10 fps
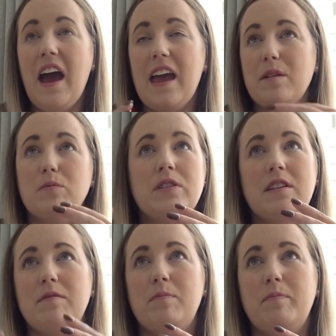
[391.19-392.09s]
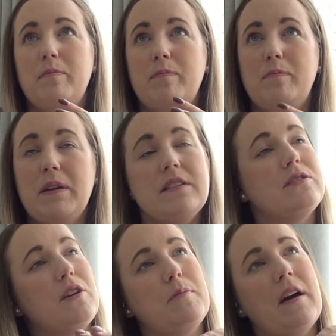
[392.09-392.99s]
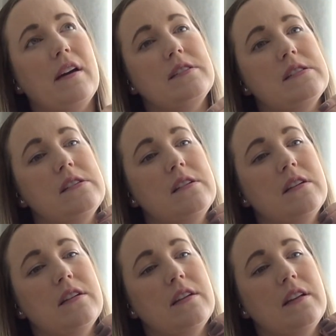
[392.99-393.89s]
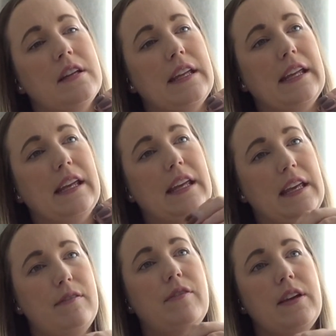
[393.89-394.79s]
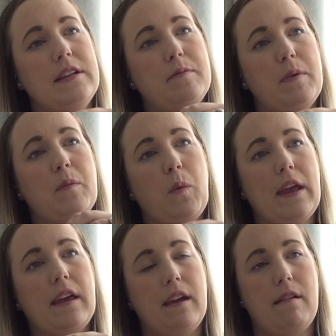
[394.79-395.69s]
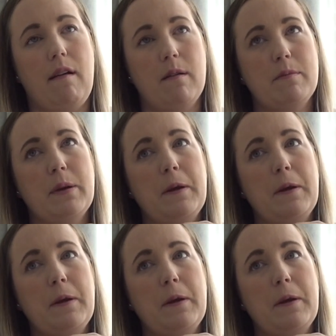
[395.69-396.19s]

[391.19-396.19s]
It wouldn't have been so bad if he'd have been waking up